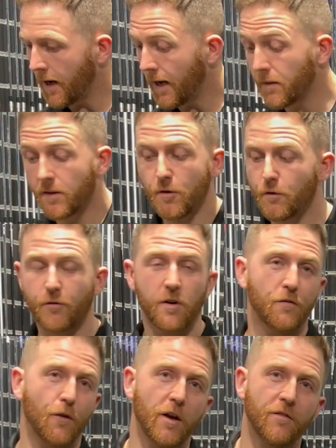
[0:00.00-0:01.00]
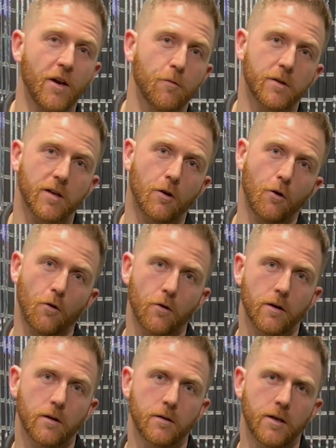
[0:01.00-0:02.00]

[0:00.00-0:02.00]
And 2358 with the Core.